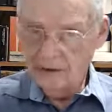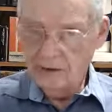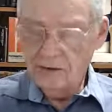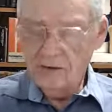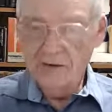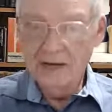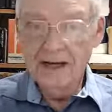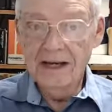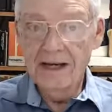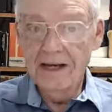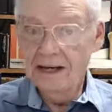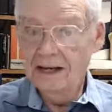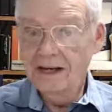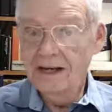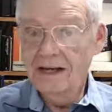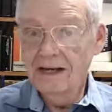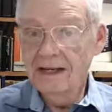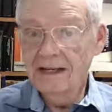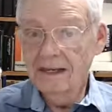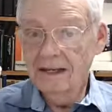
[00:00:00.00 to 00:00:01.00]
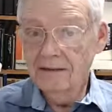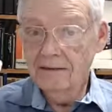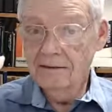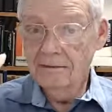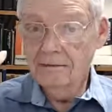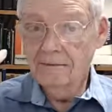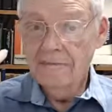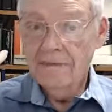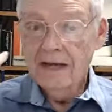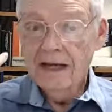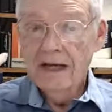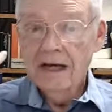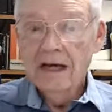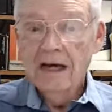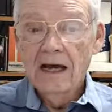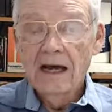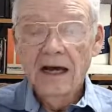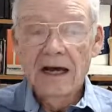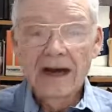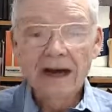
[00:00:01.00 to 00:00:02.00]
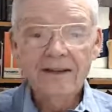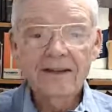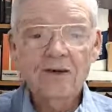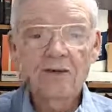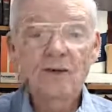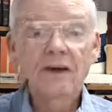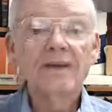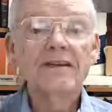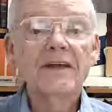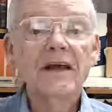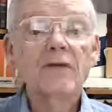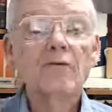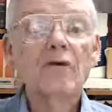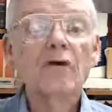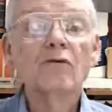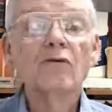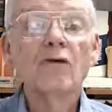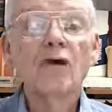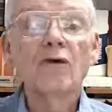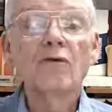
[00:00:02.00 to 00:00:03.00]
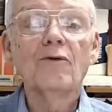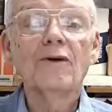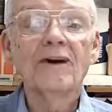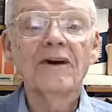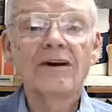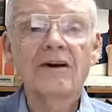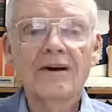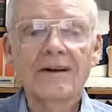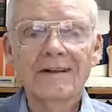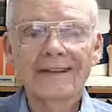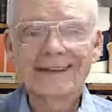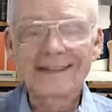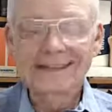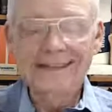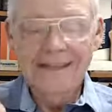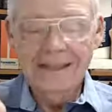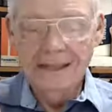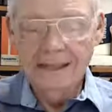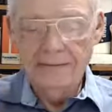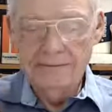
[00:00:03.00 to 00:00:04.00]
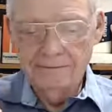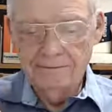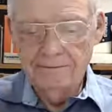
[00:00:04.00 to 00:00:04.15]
So they had not had the wind. They were rowing all this time.